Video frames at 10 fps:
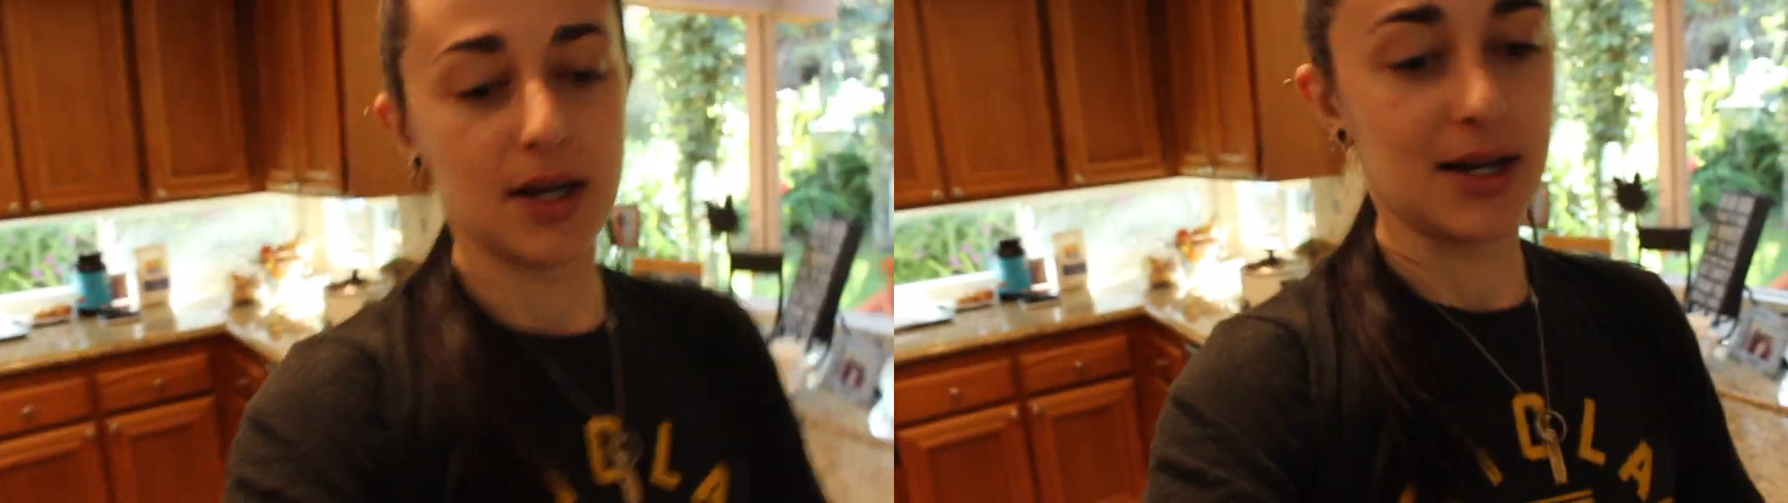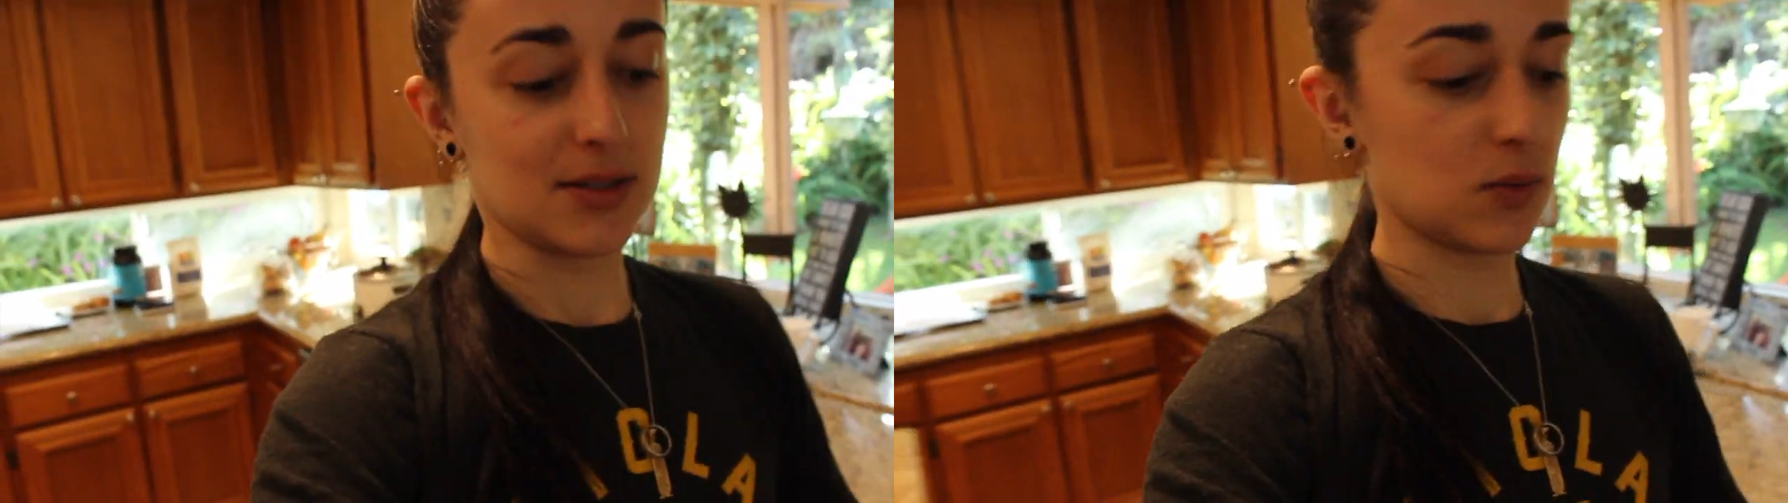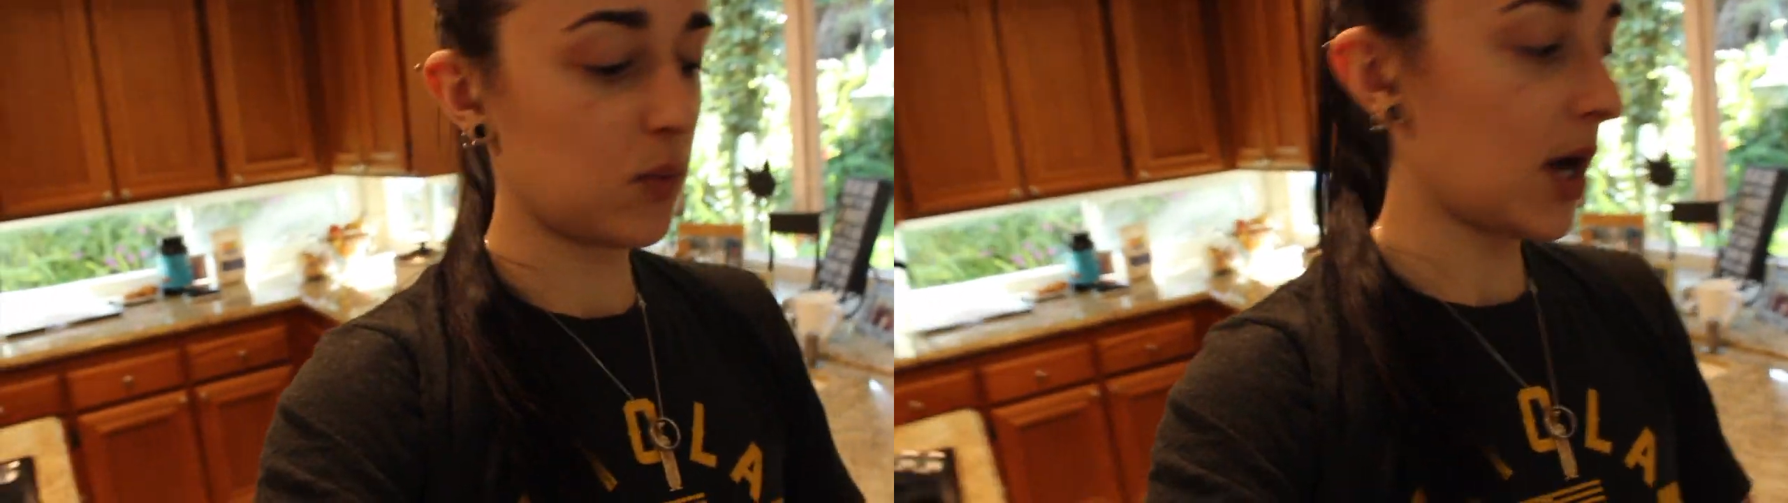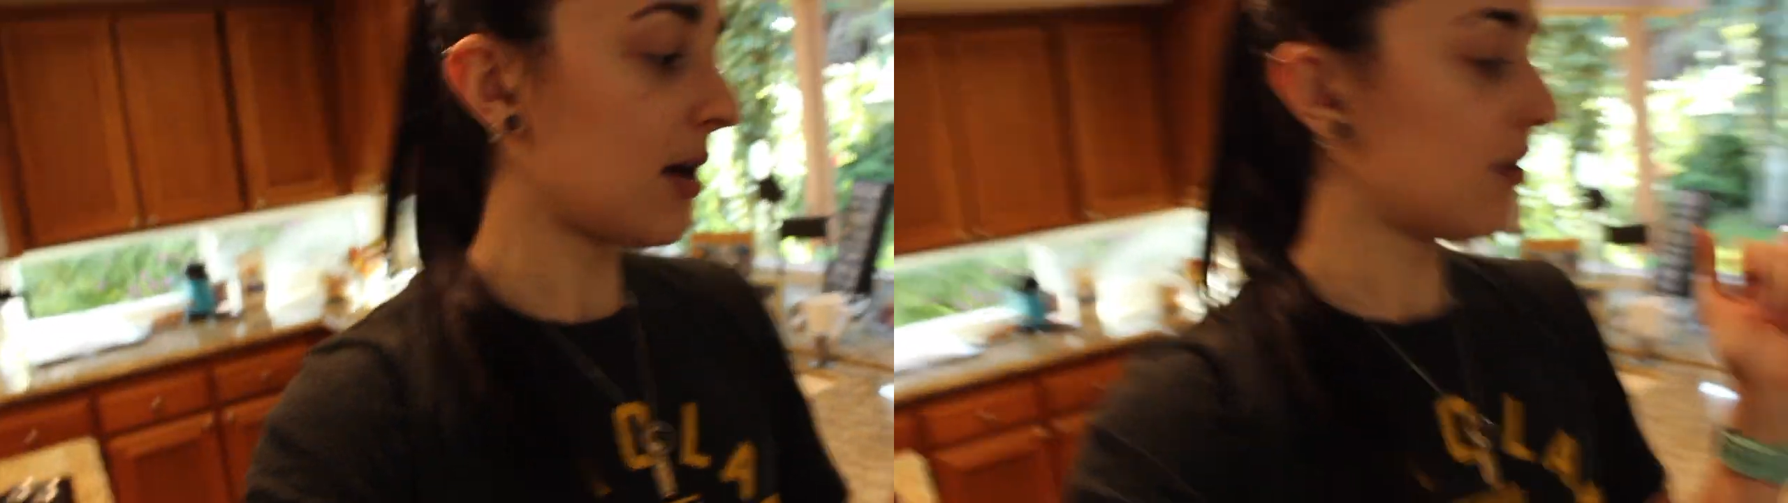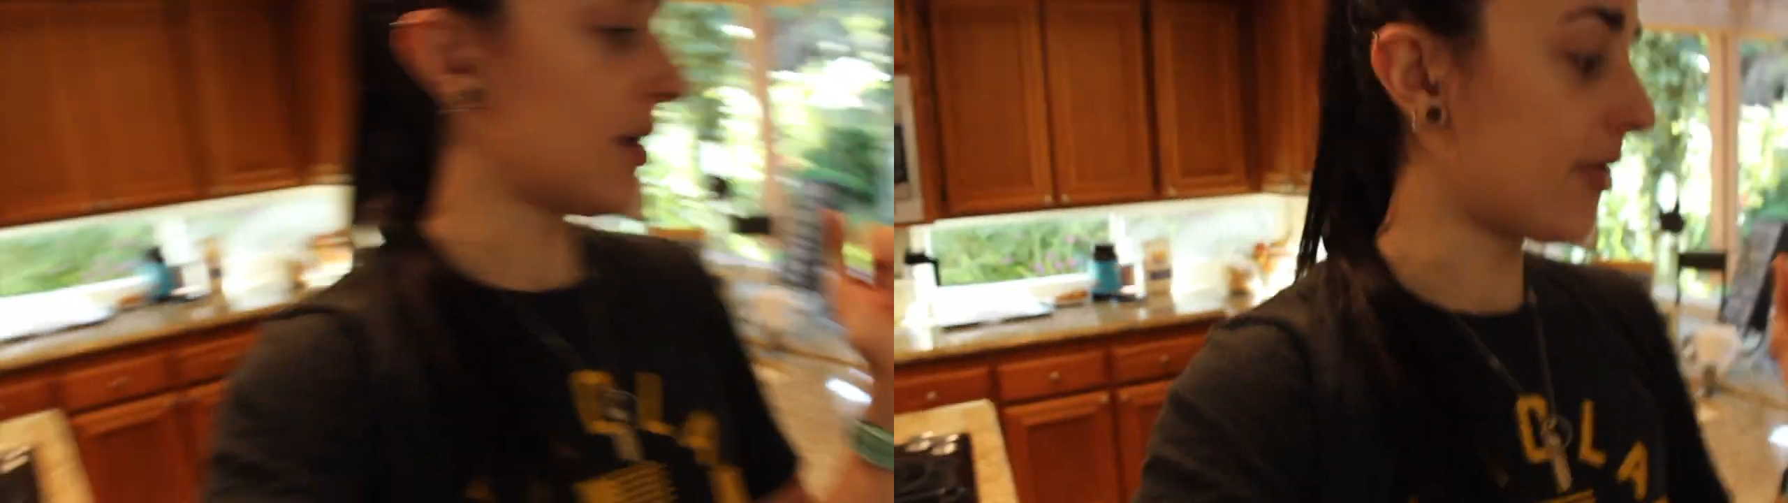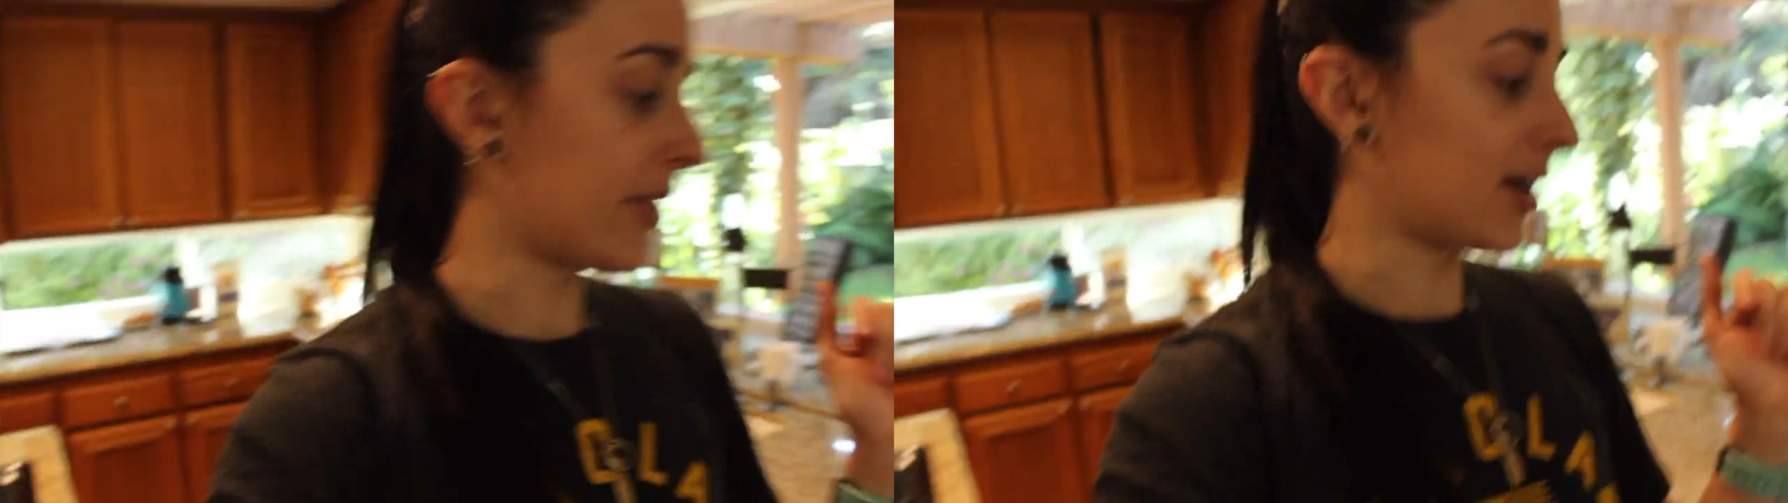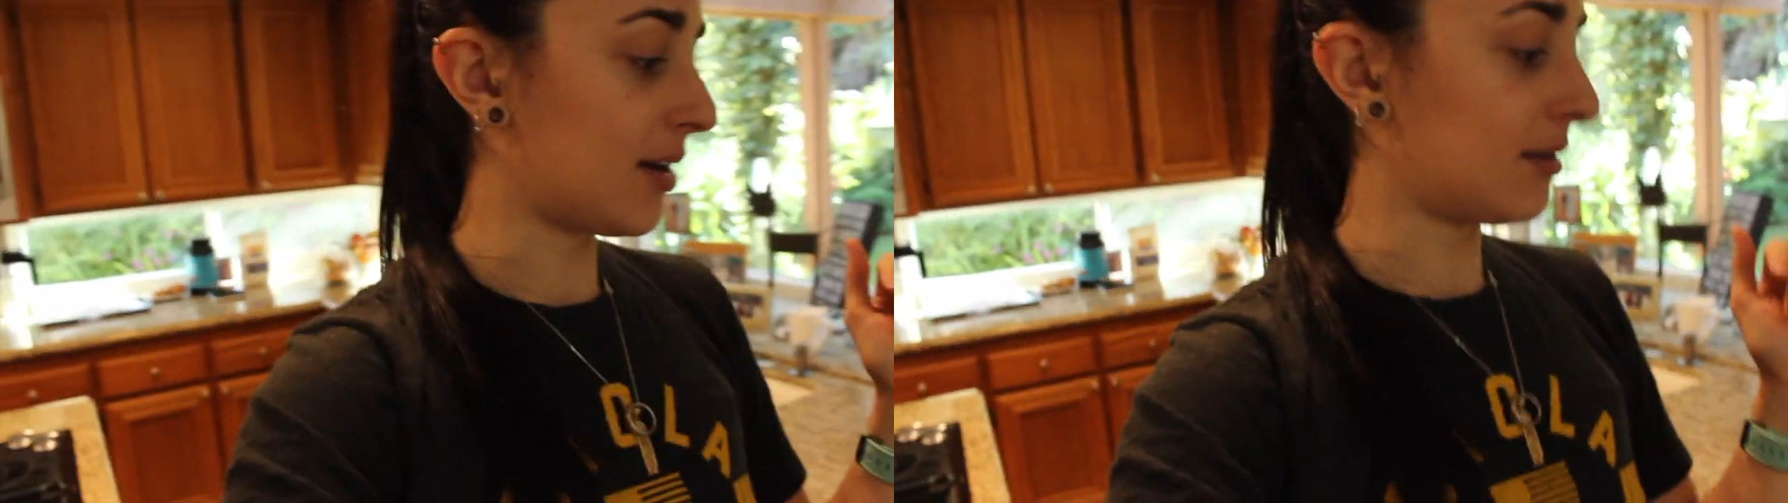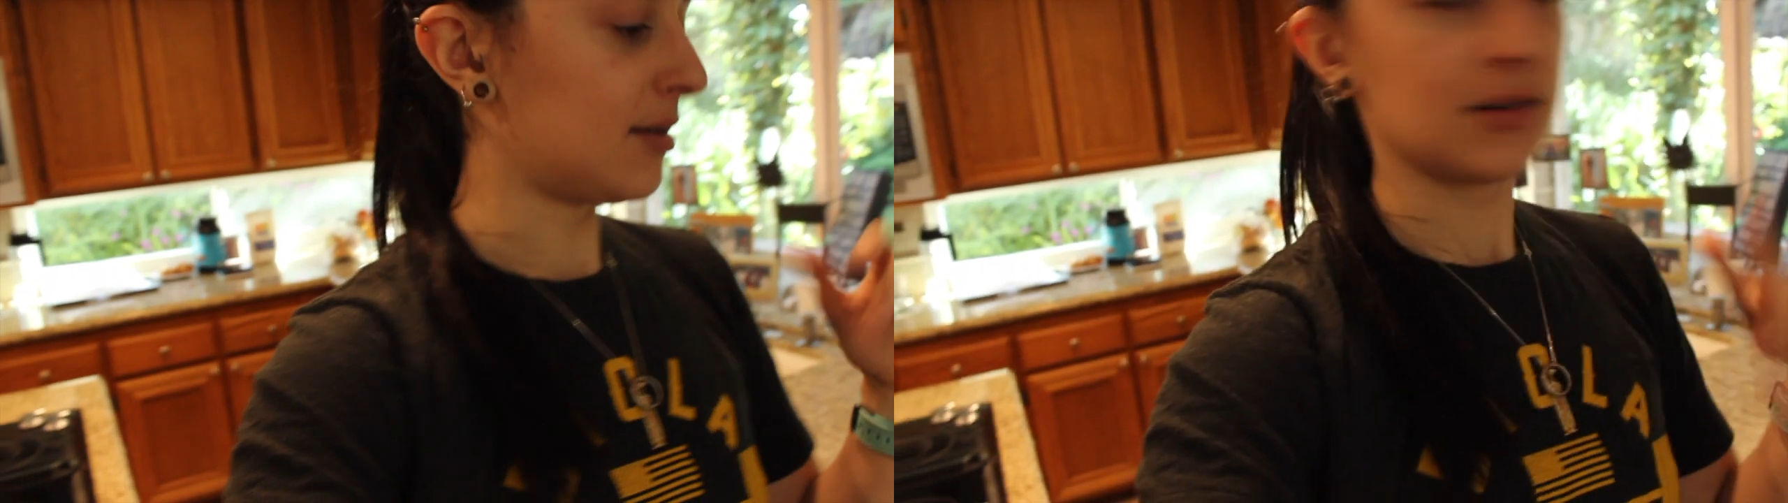as well, and then